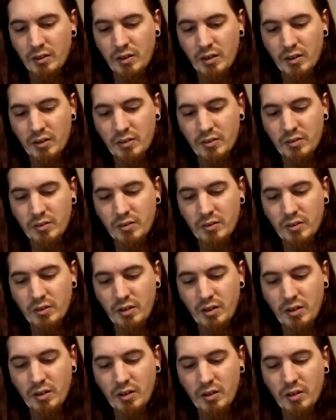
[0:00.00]
Next,
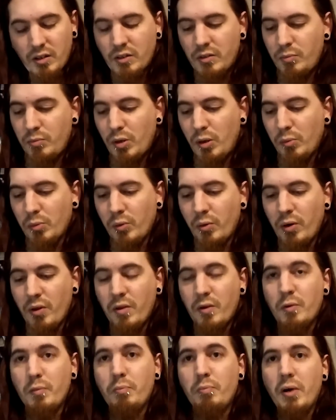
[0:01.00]
uh, probably one
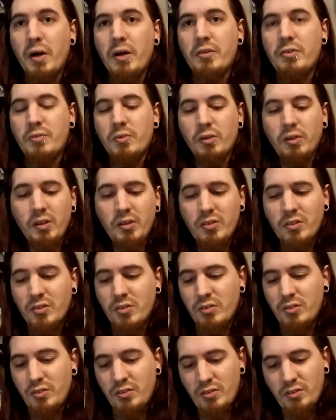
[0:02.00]
of their best
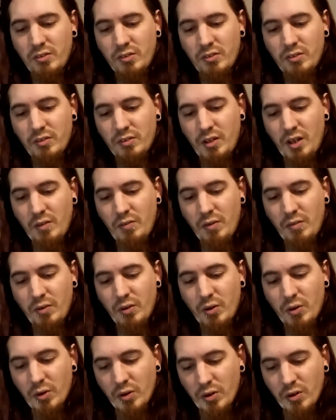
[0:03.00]
releases I've
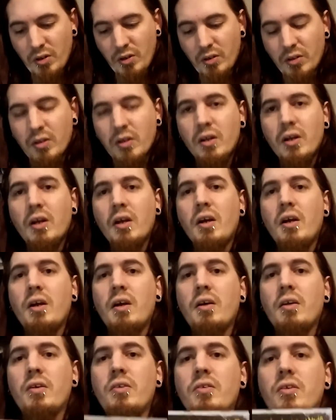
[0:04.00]
ever heard.
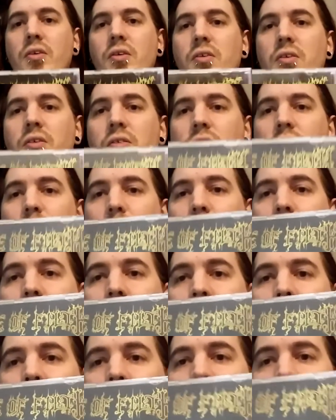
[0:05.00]
This is From
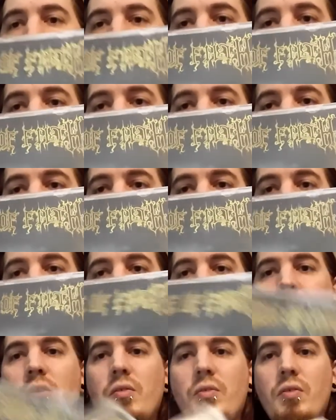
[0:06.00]
Cradle to
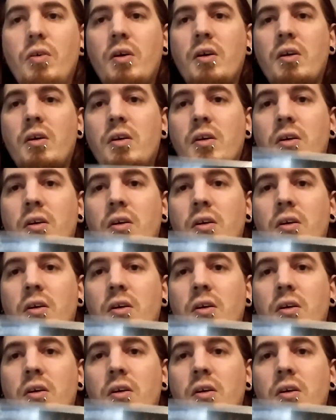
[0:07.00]
Enslave.